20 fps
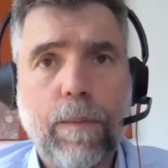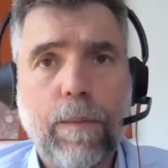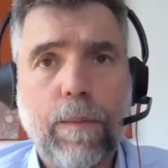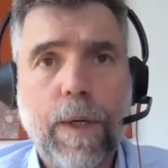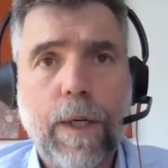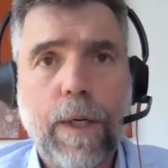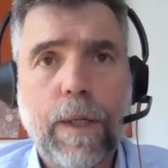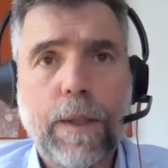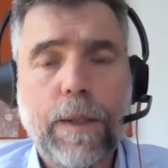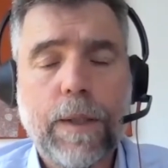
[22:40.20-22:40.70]

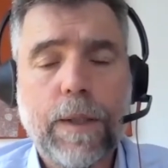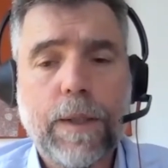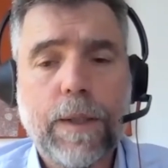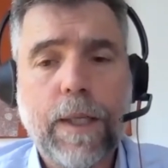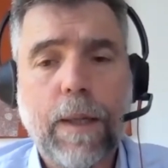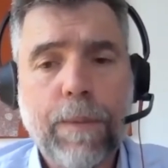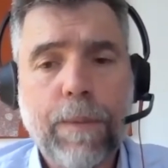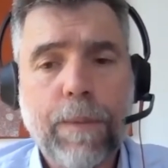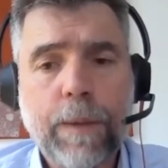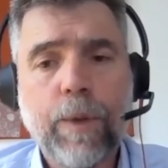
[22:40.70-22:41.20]
But
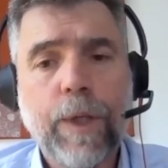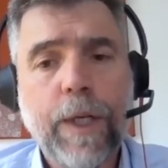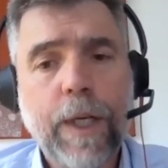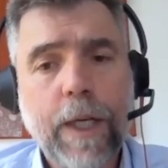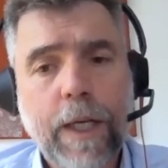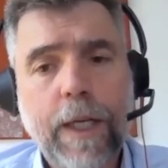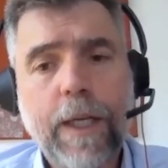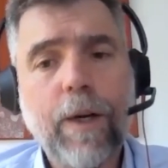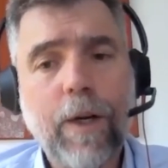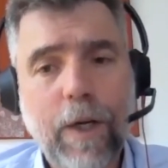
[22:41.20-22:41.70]
some people
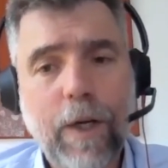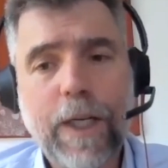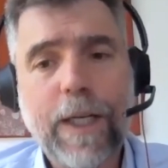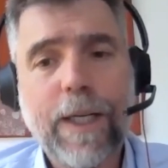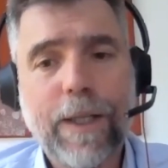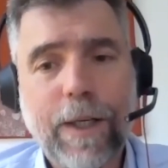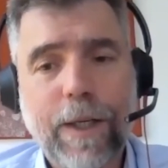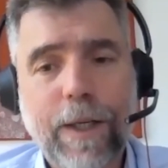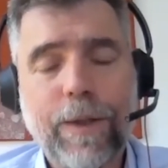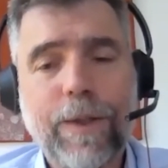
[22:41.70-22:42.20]
need a higher
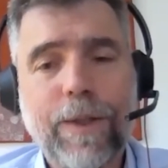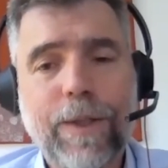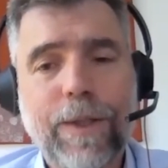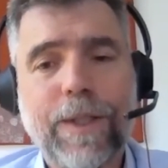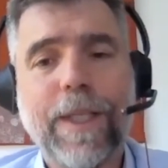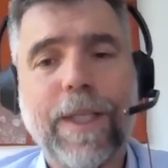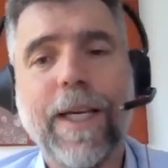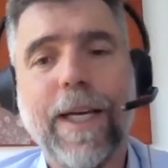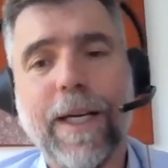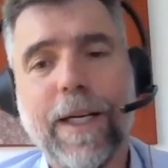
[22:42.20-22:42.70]
dose to
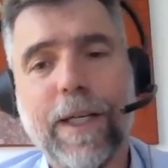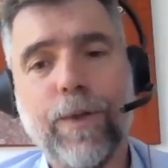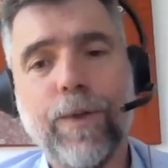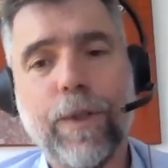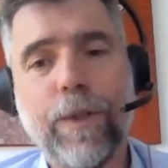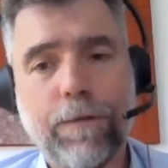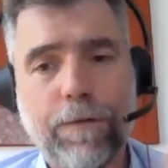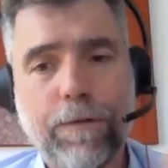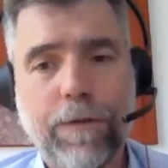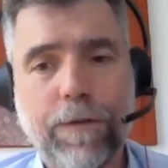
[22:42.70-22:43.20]
get a good
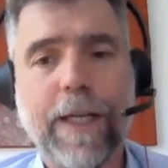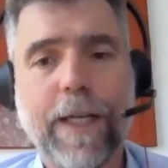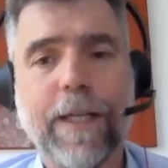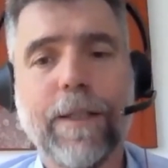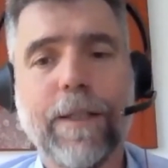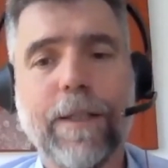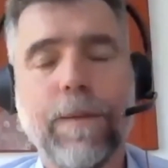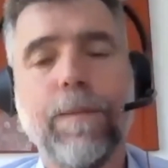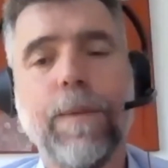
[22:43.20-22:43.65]
effect,